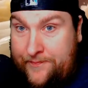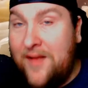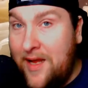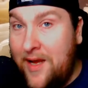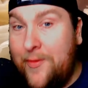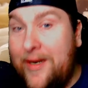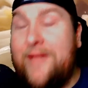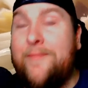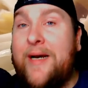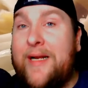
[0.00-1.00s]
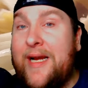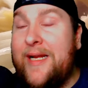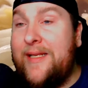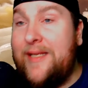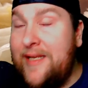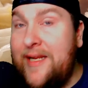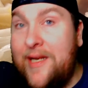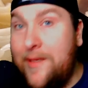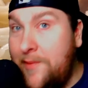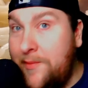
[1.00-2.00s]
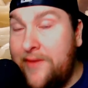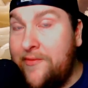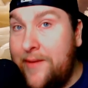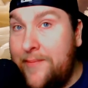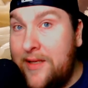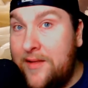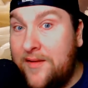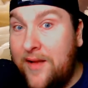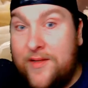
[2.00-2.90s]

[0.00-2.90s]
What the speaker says: When I did mine, I didn't heat up my refried beans.